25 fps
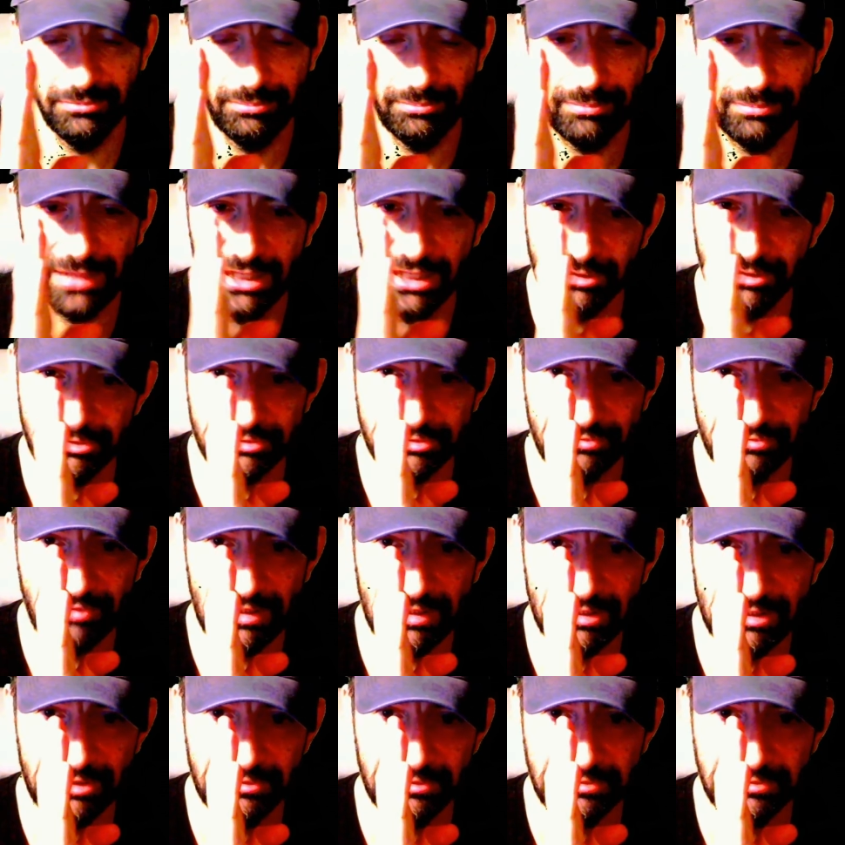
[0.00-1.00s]
minus
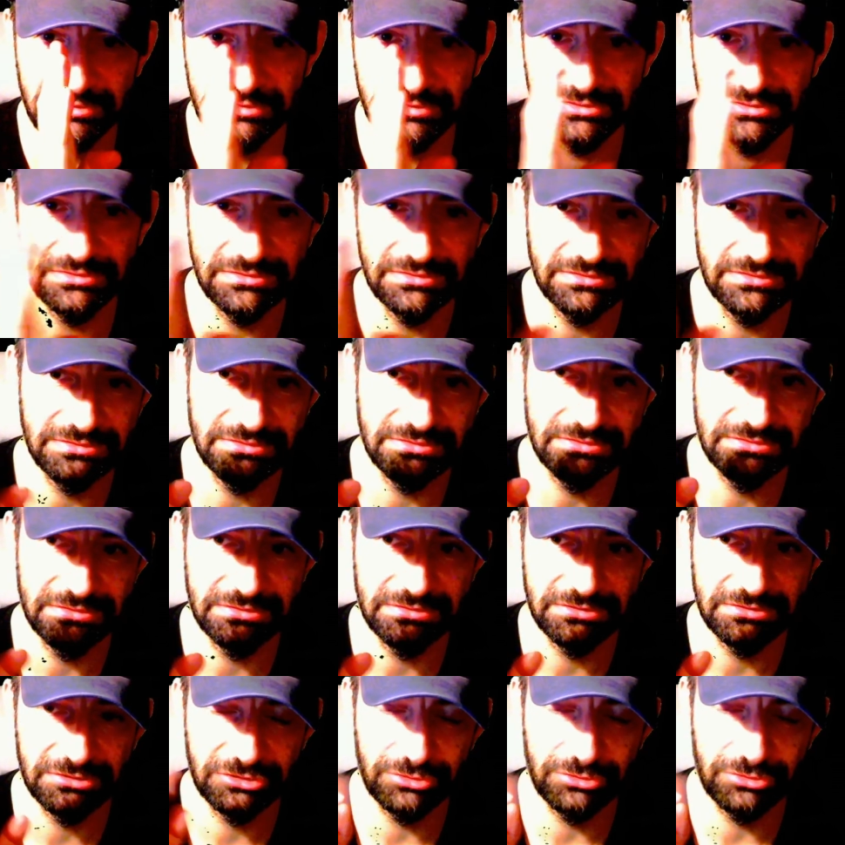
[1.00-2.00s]
value
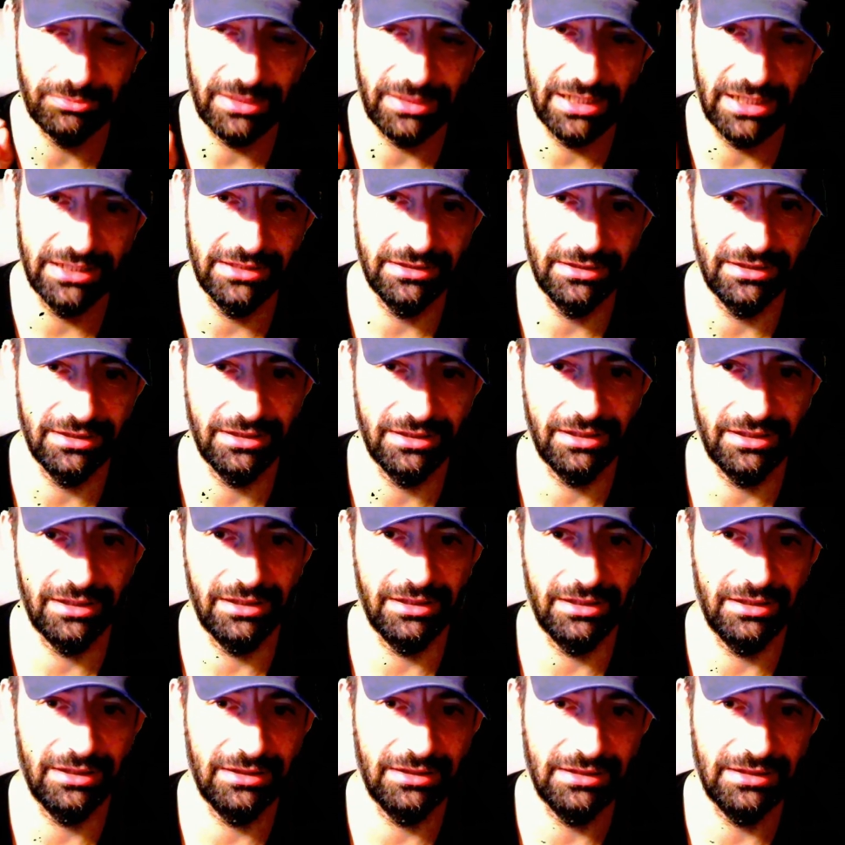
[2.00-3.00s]
to my uh,